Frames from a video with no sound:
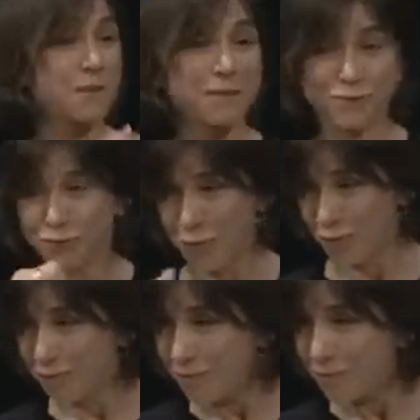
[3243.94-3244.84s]
from each
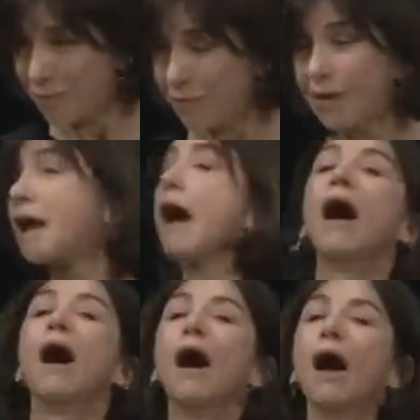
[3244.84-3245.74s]
other.
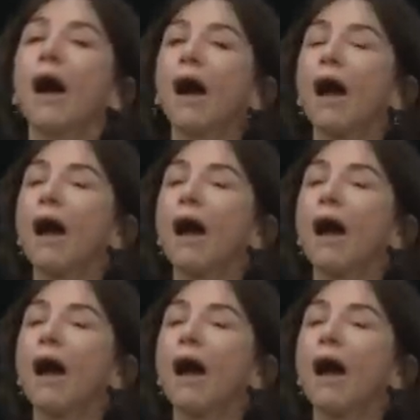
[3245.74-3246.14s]
Uh,